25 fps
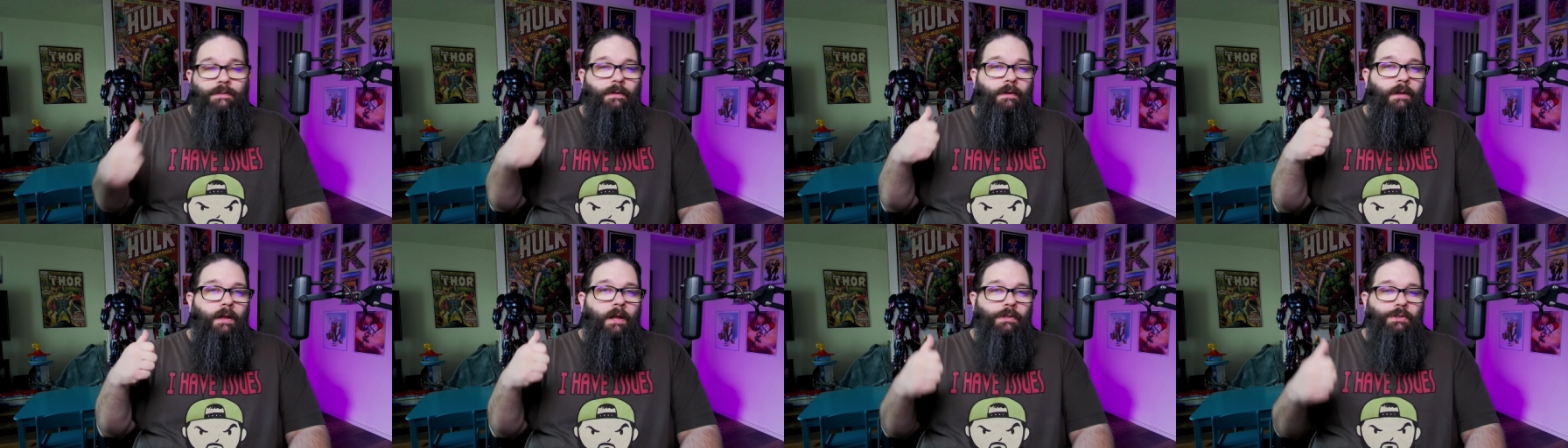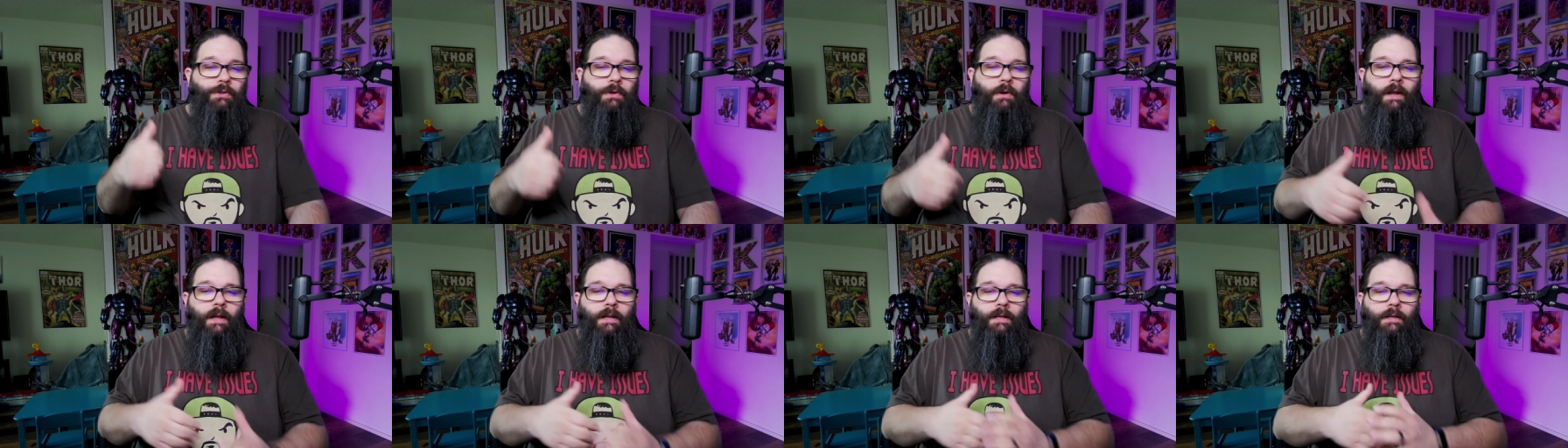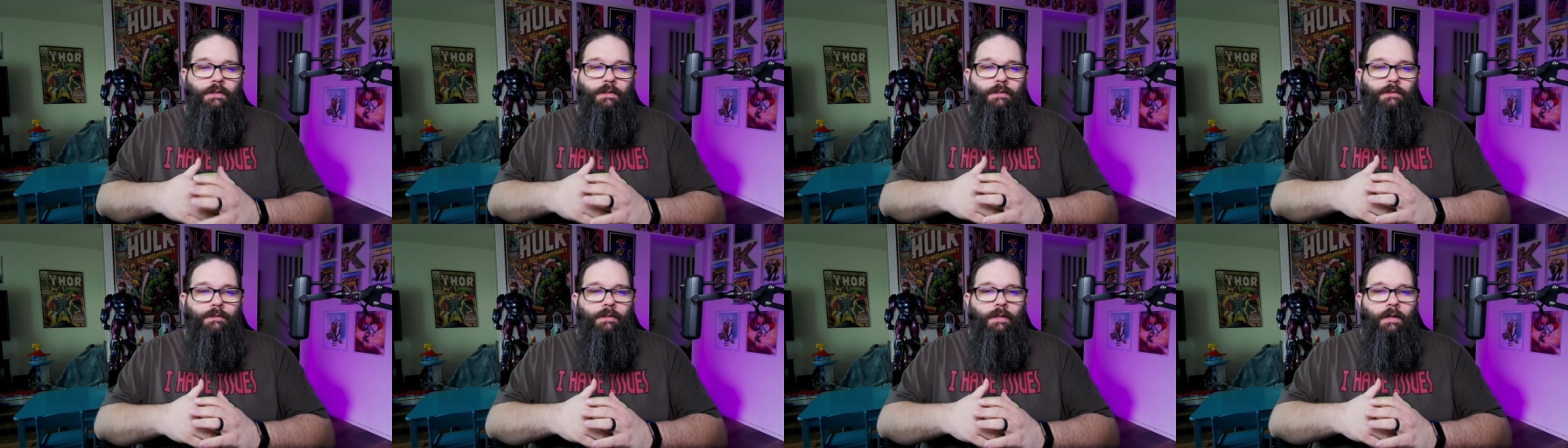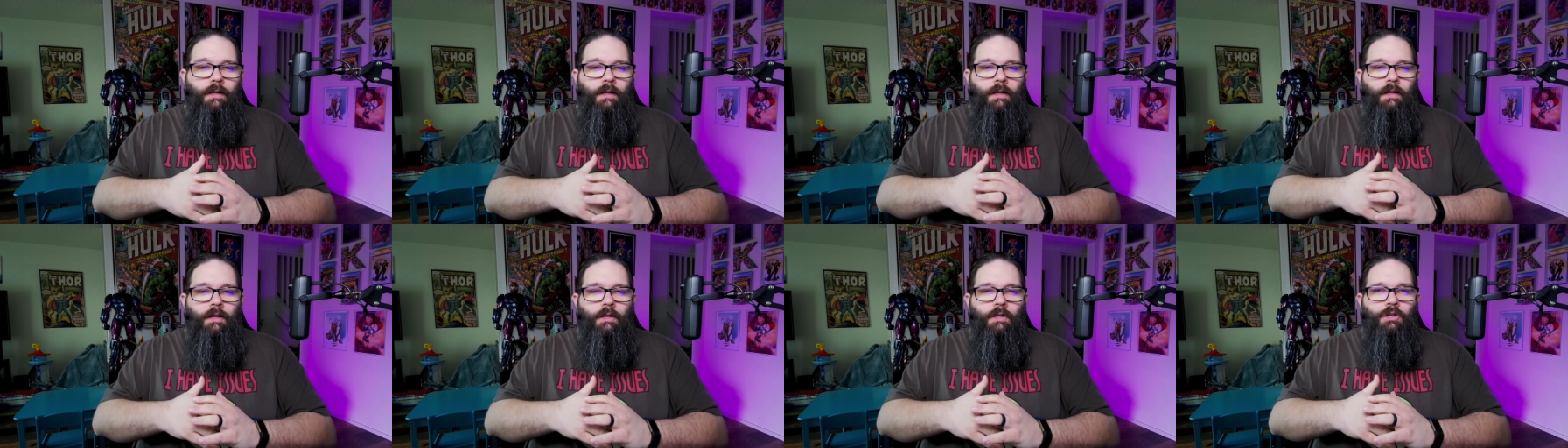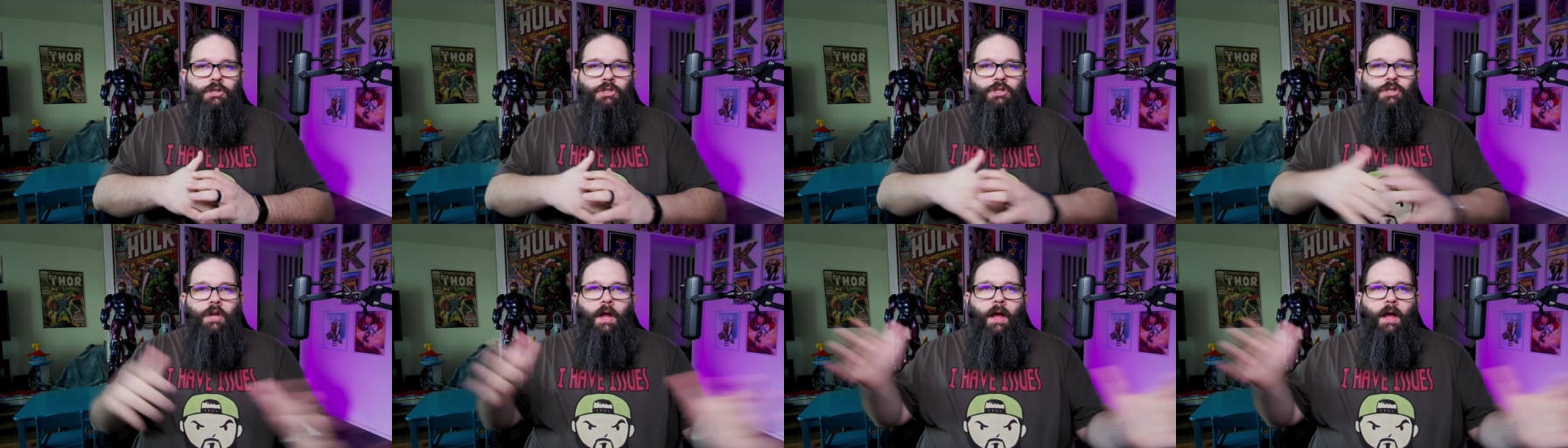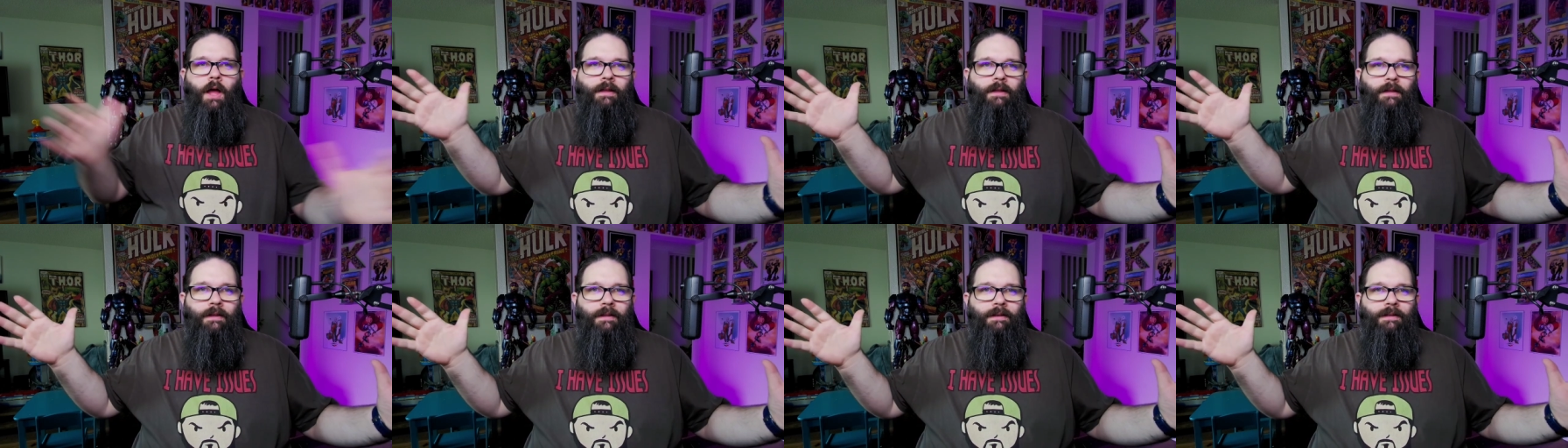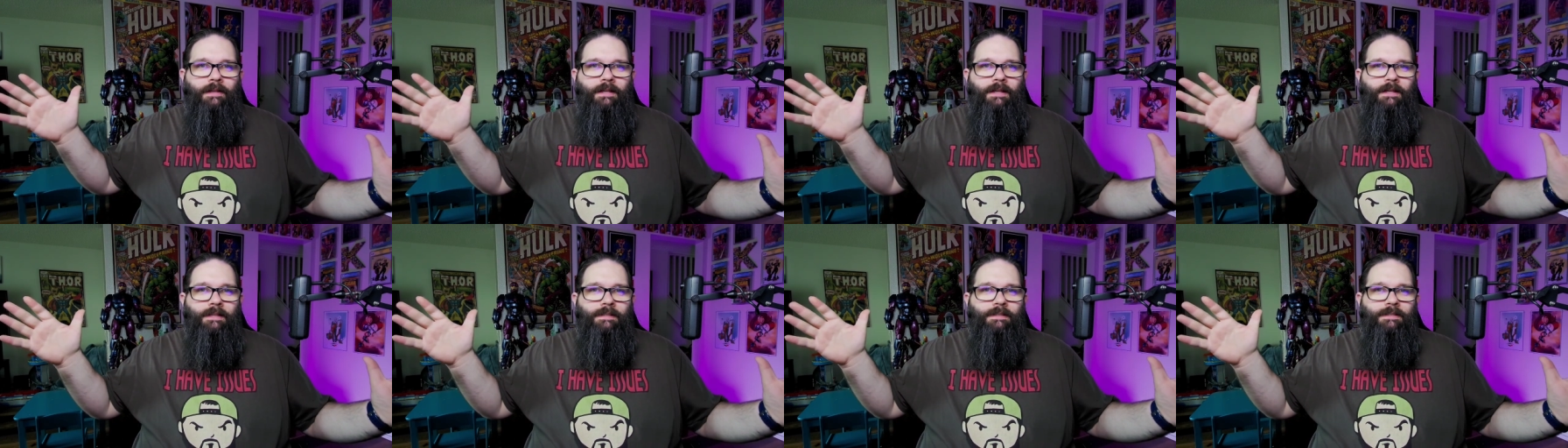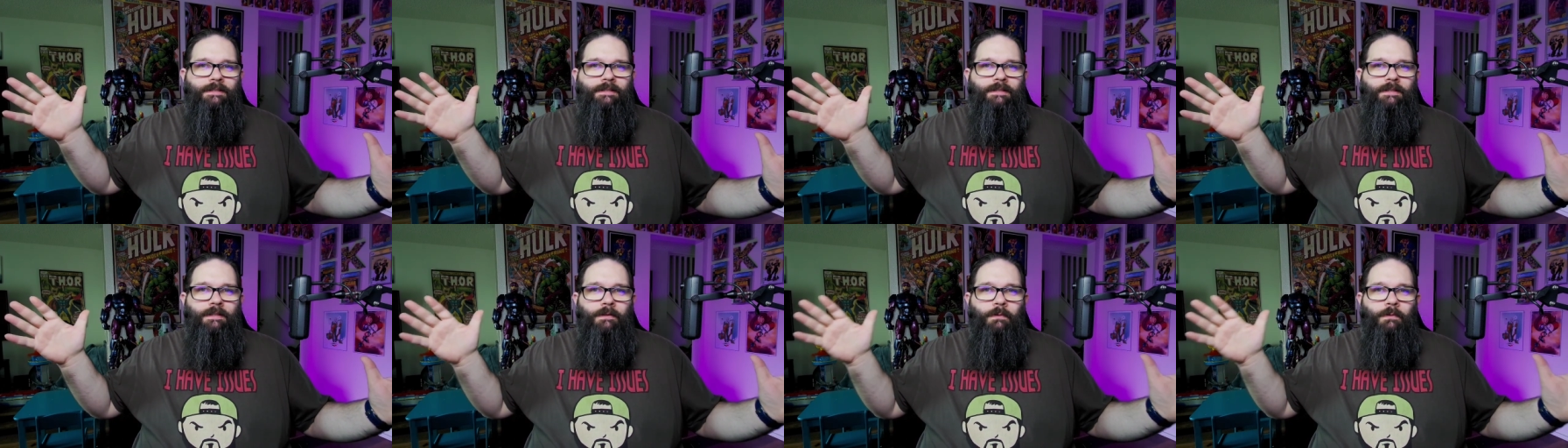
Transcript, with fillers: They're not trying to just shotgun against